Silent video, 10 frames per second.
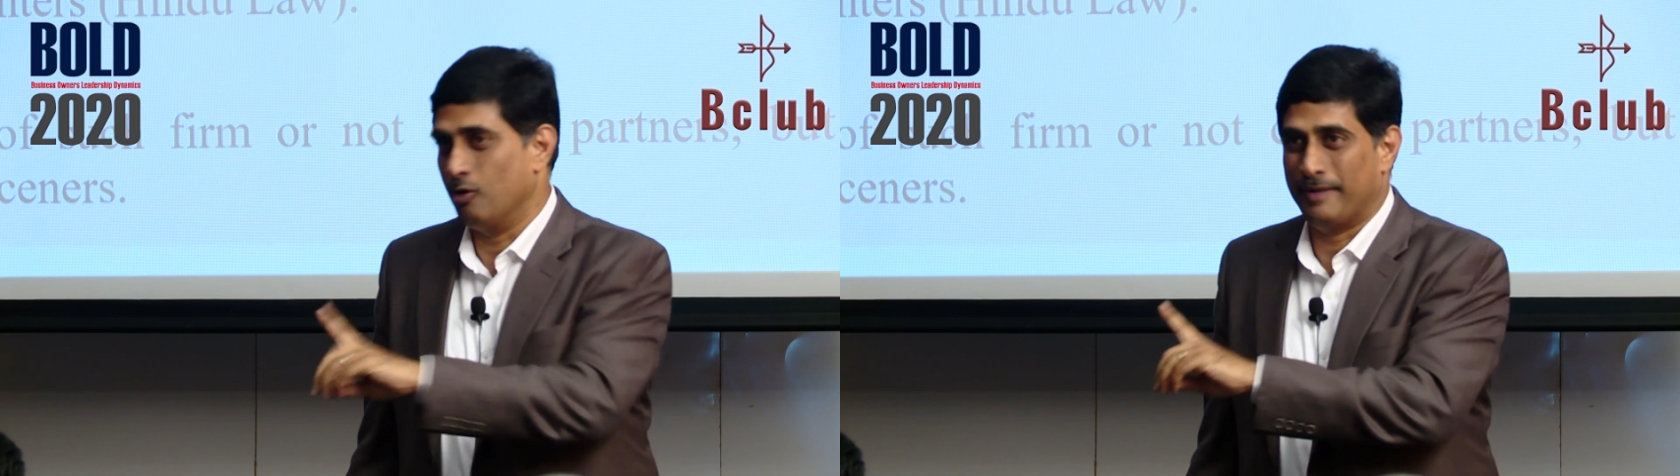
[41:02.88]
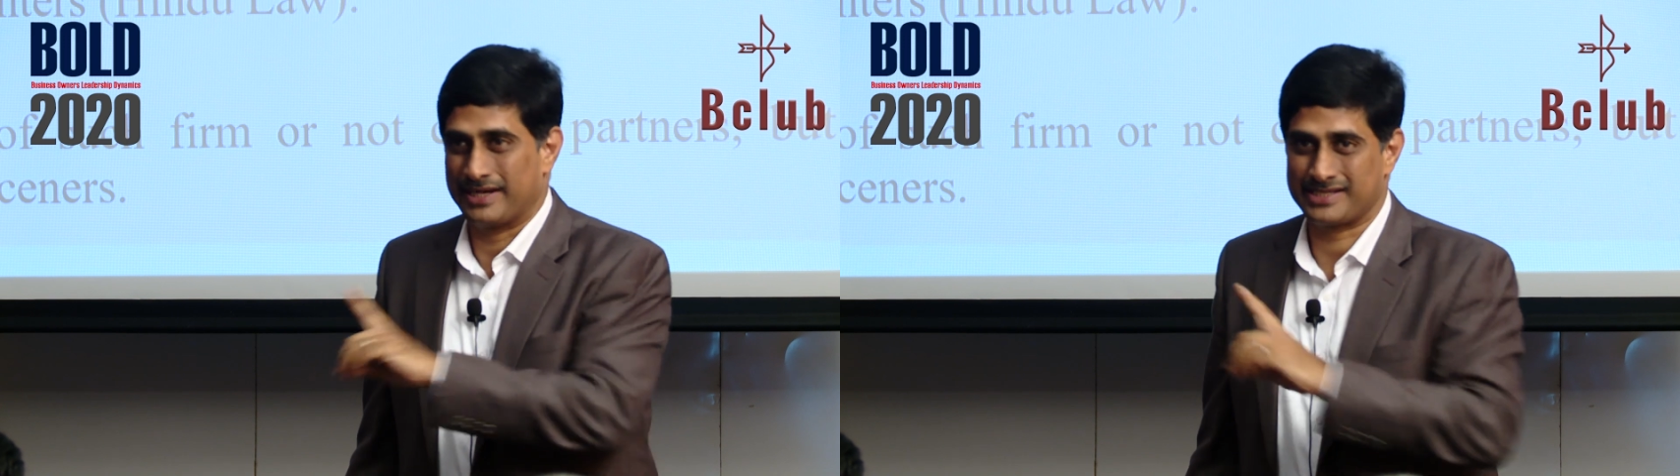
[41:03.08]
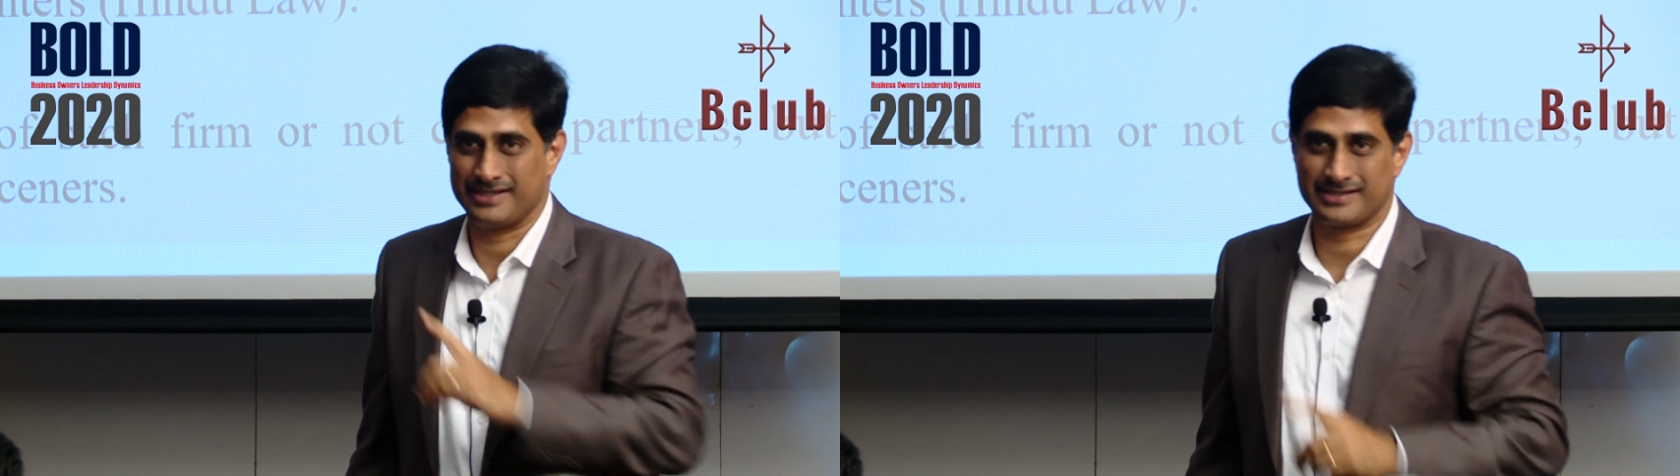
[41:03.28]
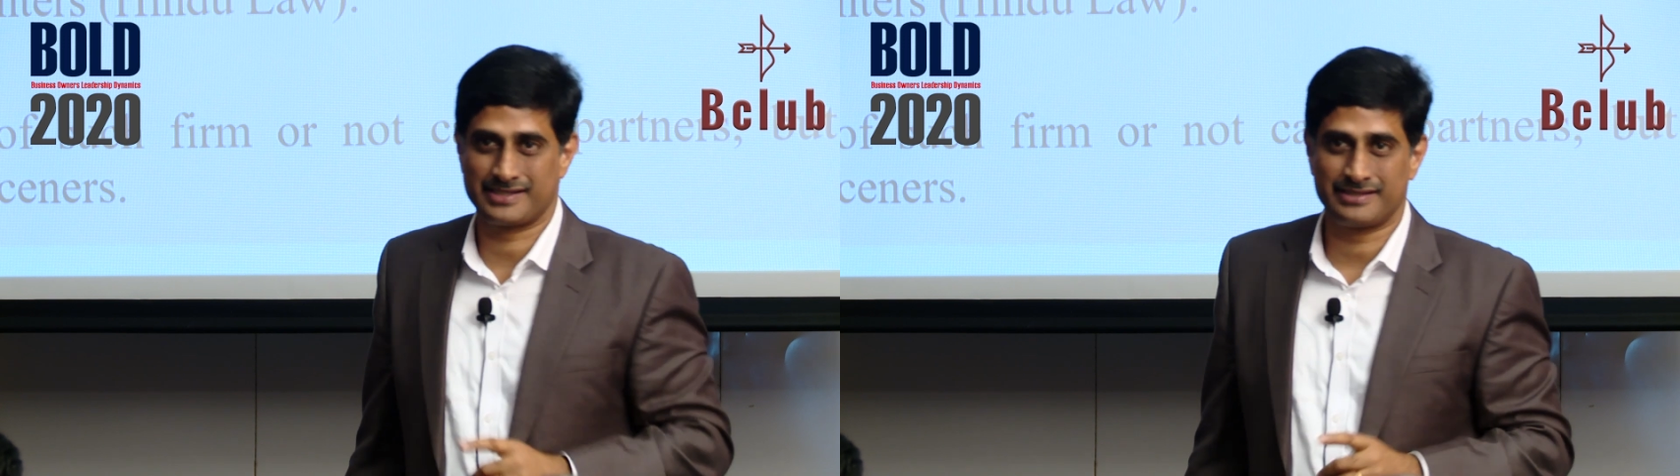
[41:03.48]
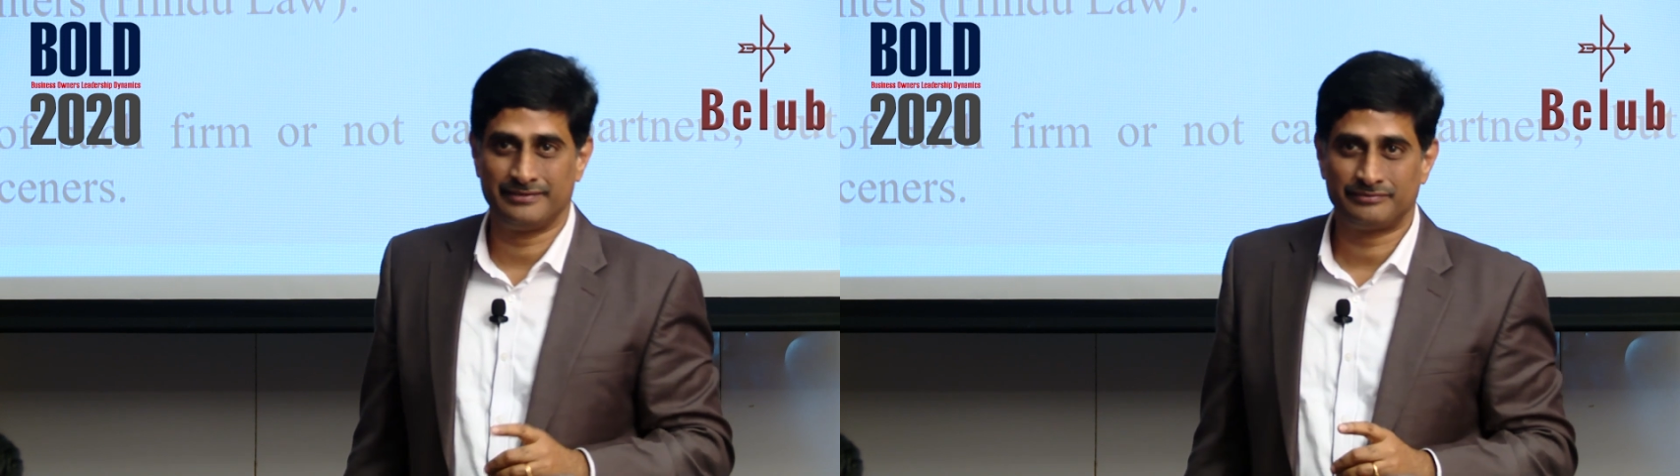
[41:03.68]

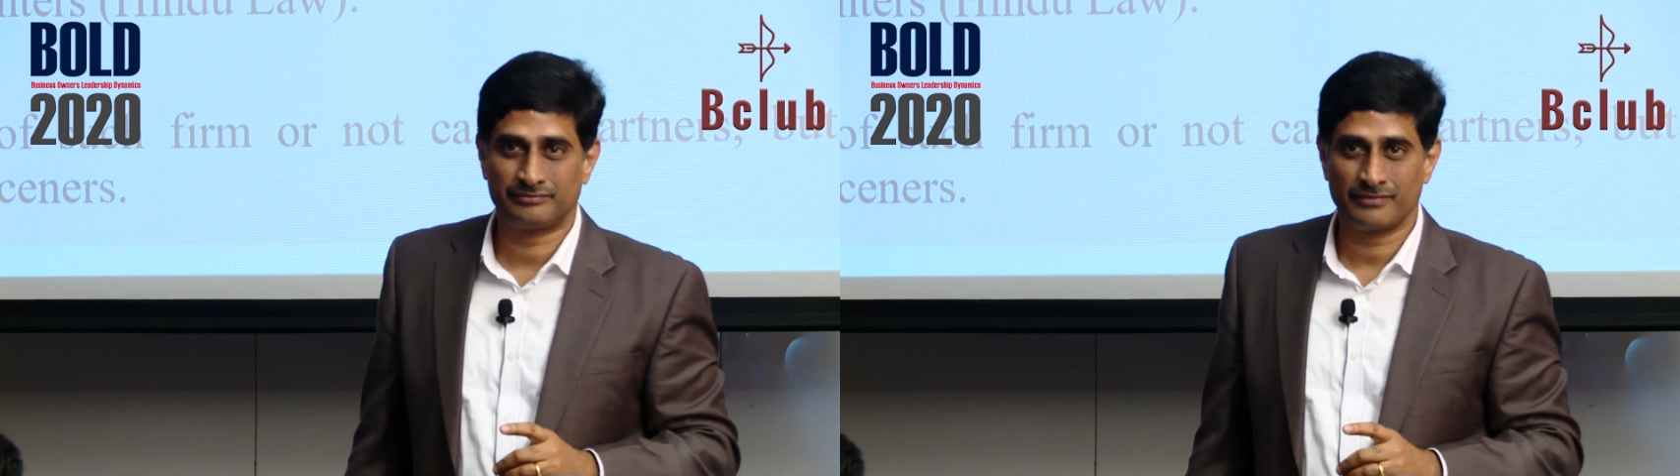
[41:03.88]
co-partners.